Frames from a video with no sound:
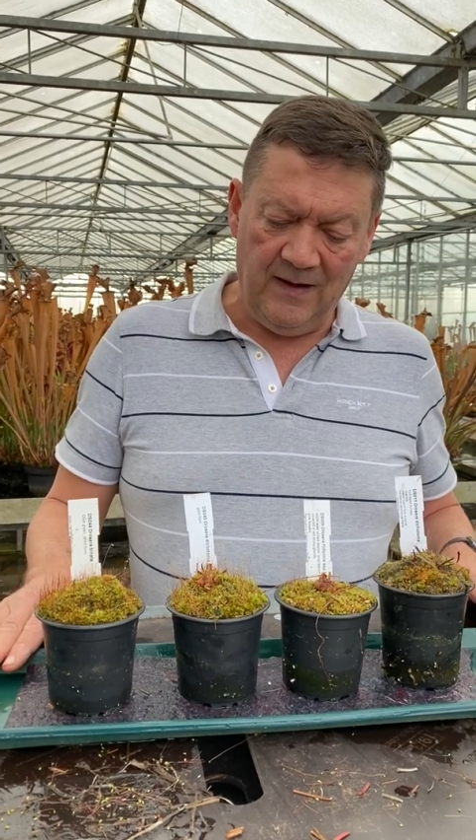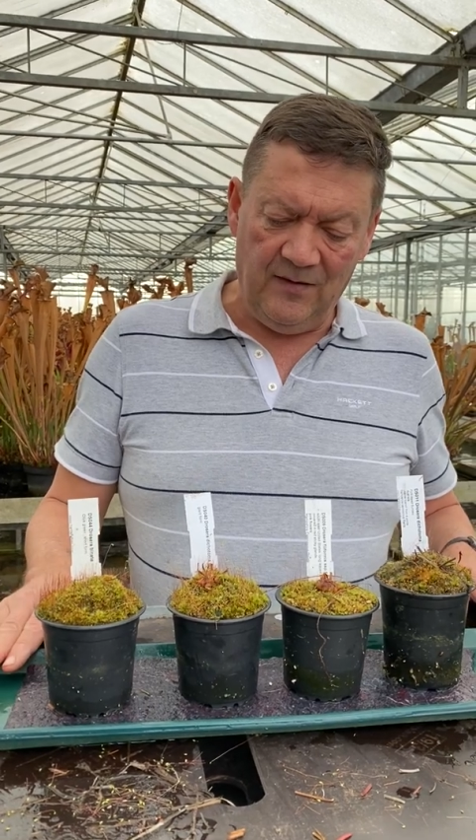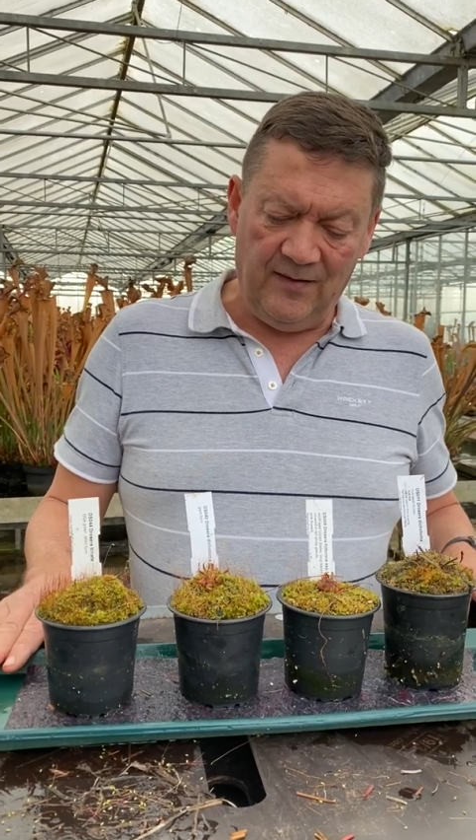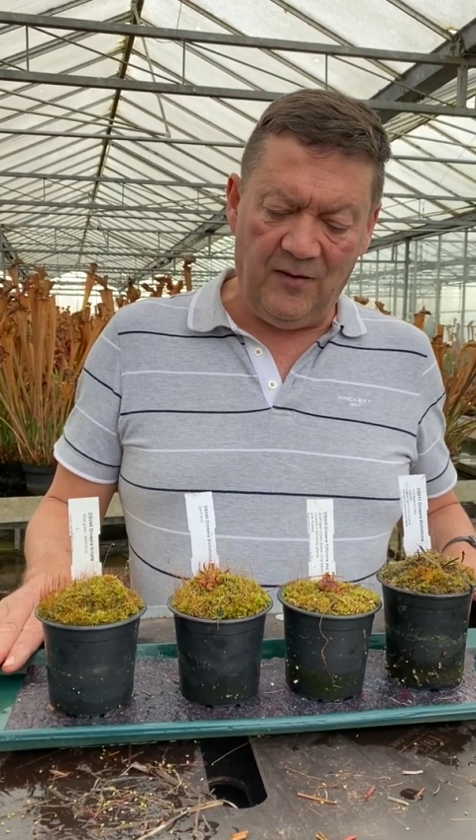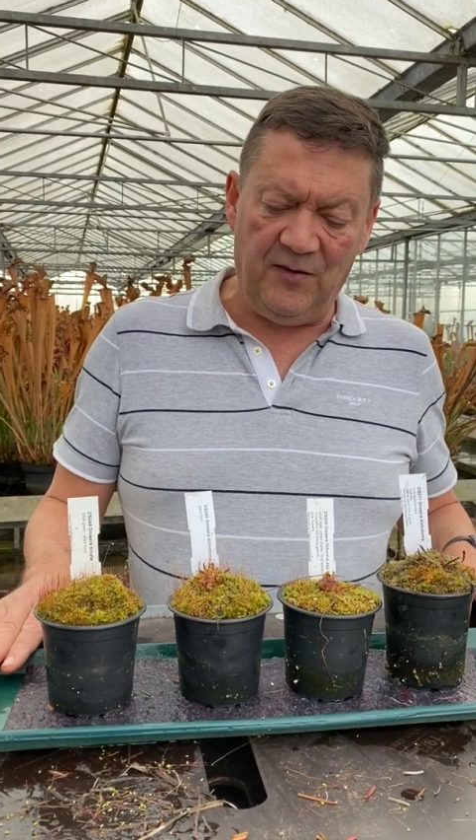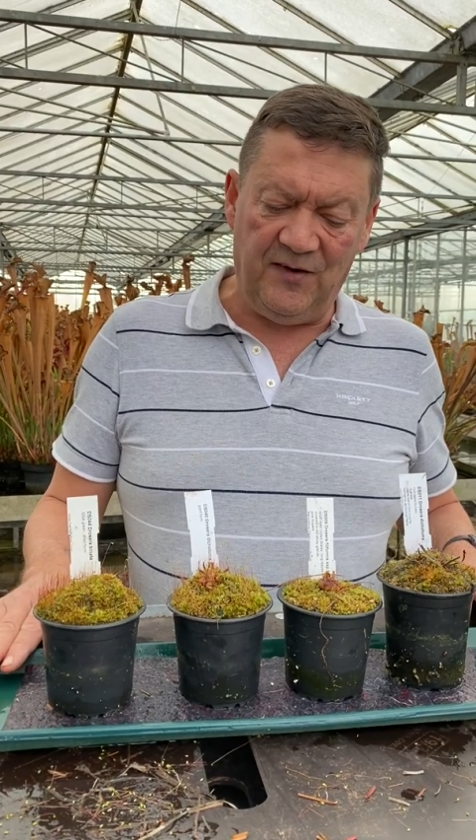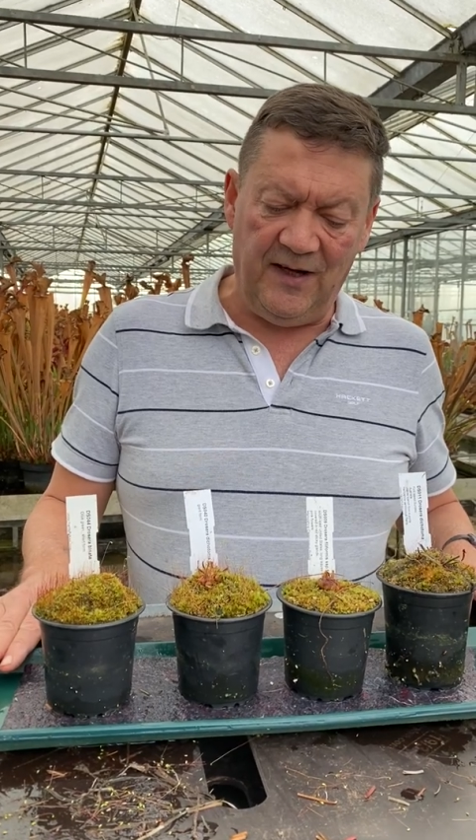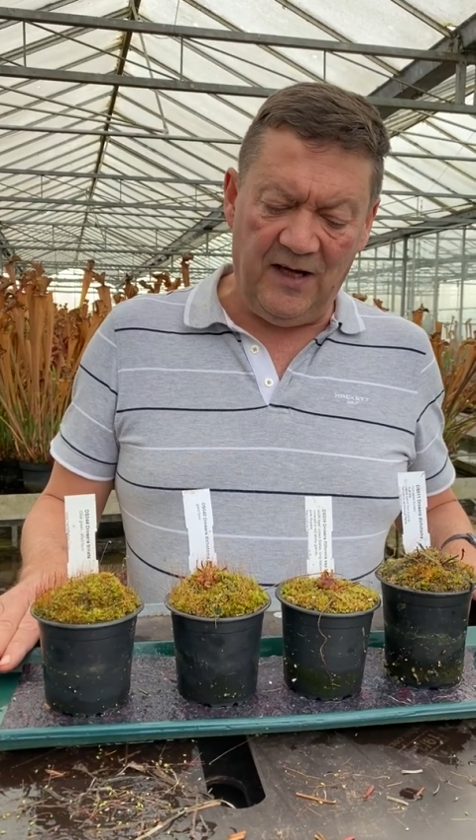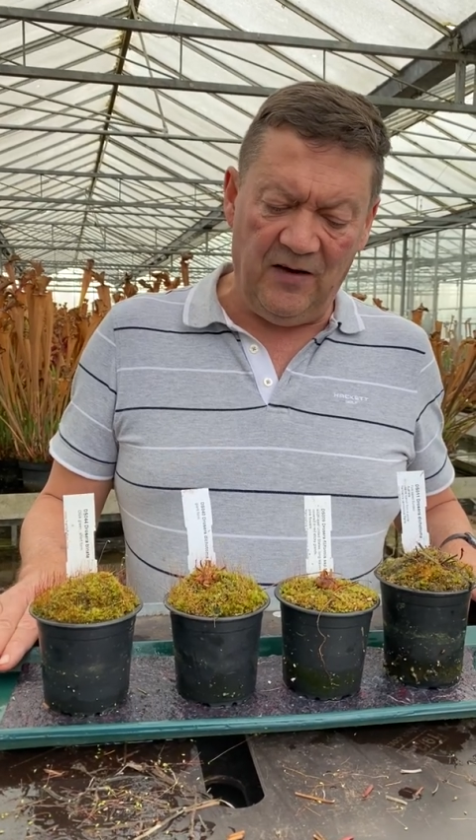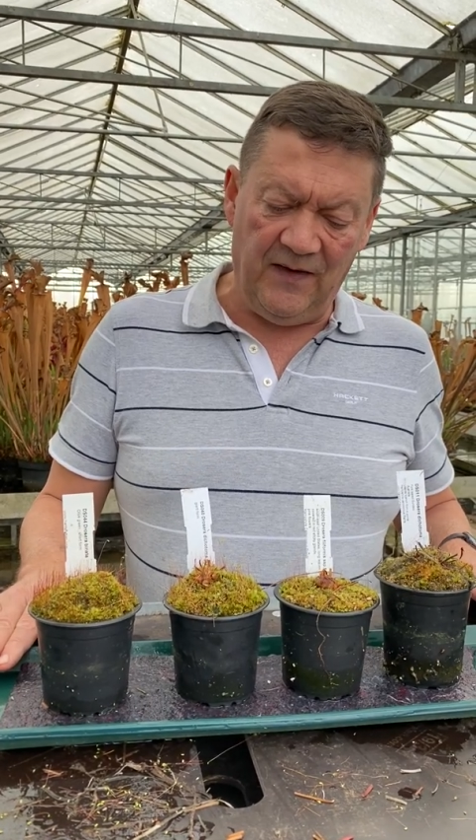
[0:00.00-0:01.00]

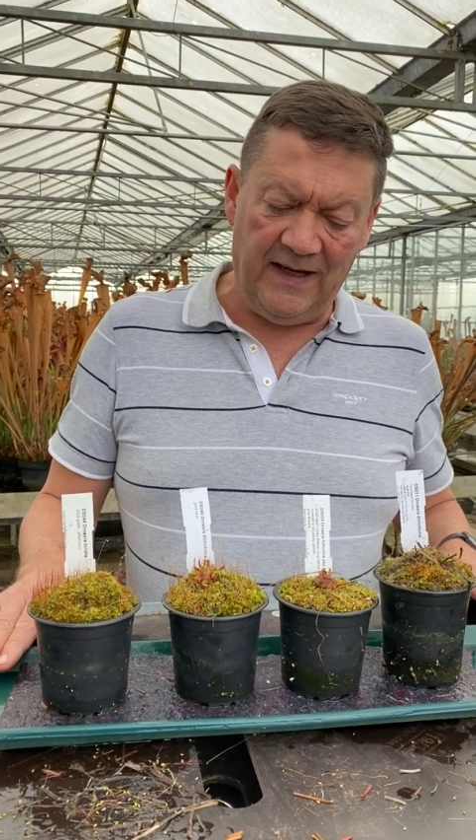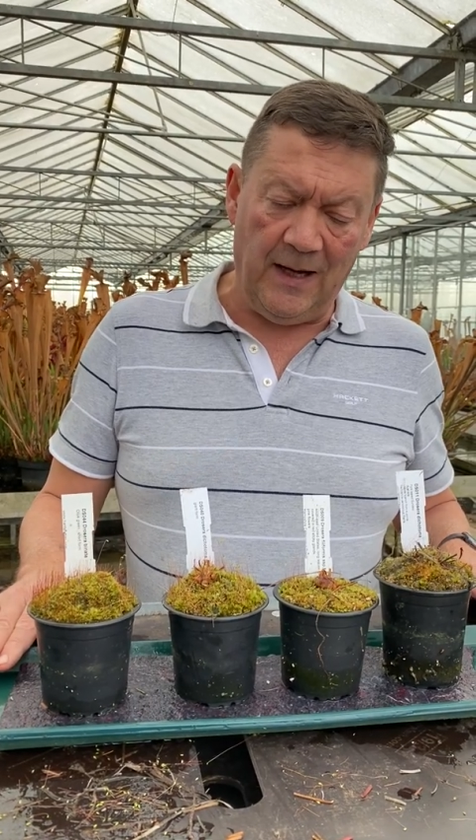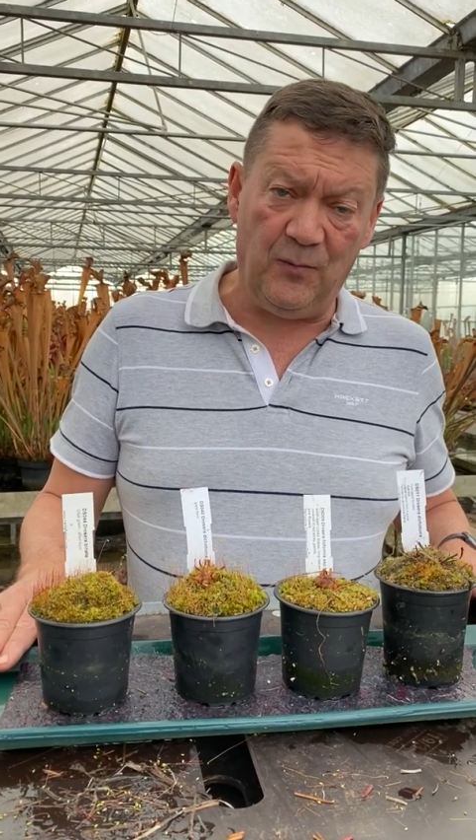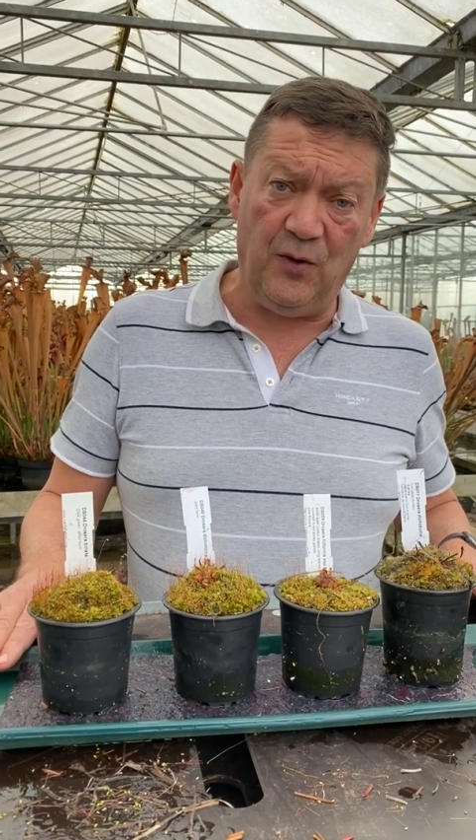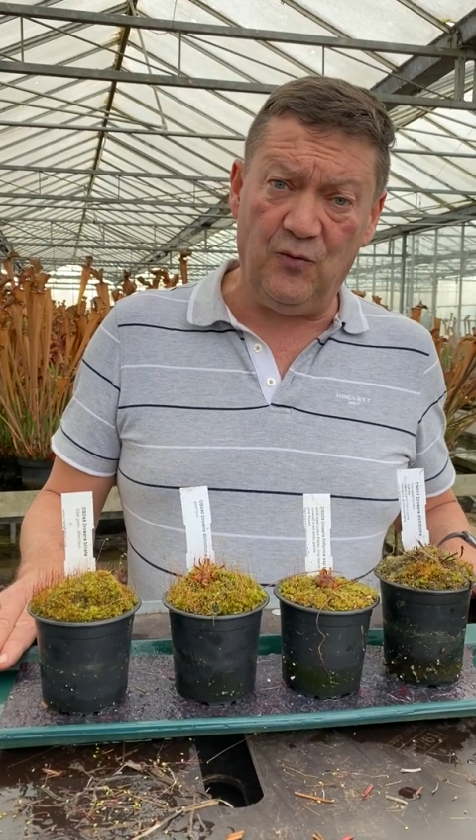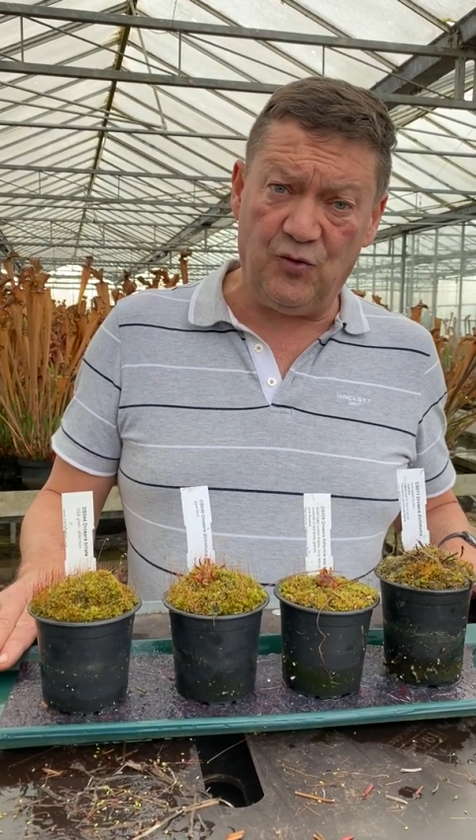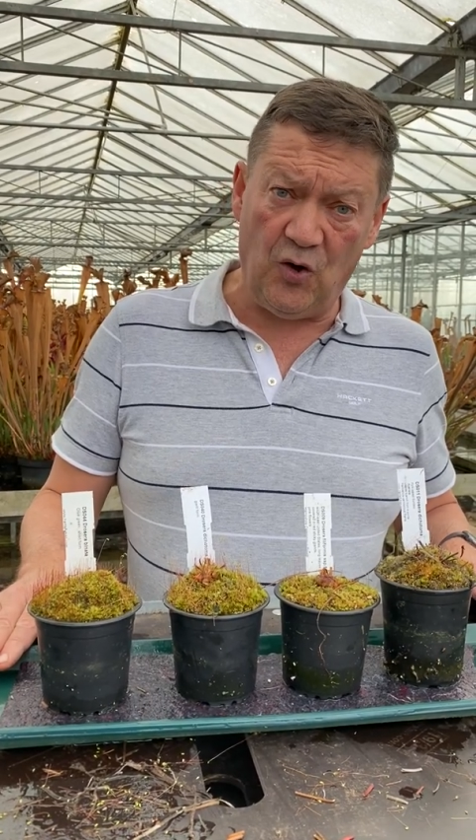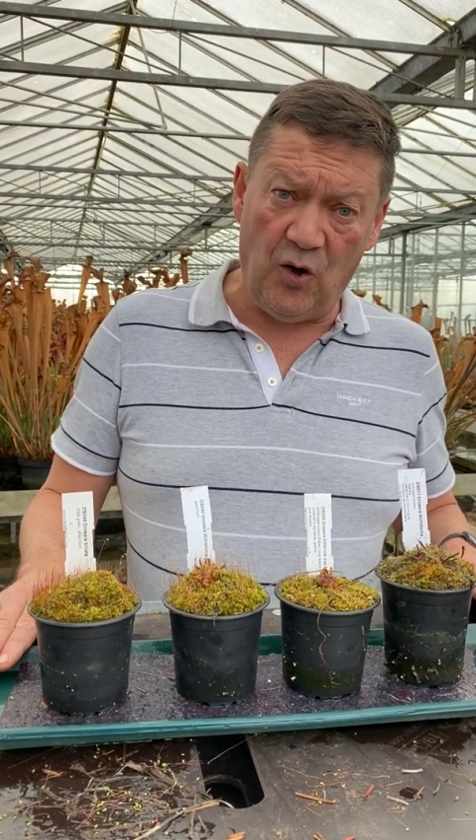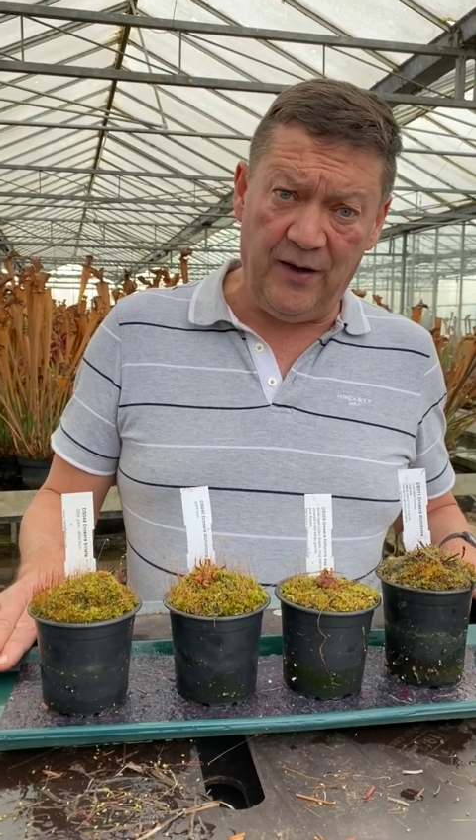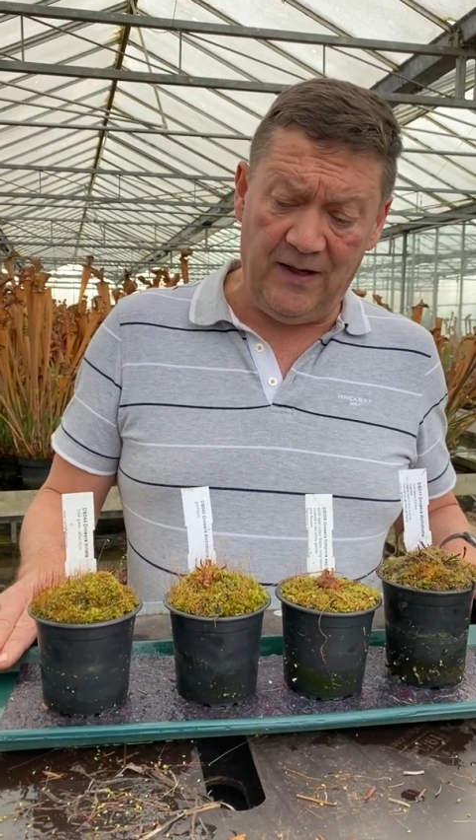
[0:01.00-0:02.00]
Sarracenia, if they're kept too
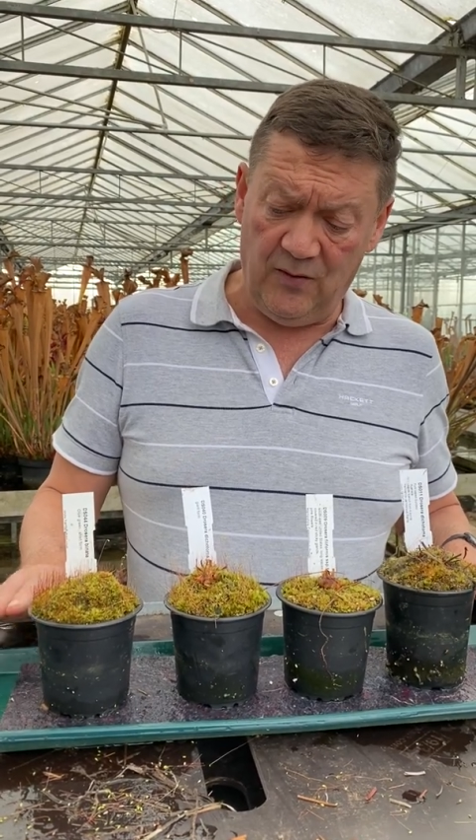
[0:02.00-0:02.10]
dry,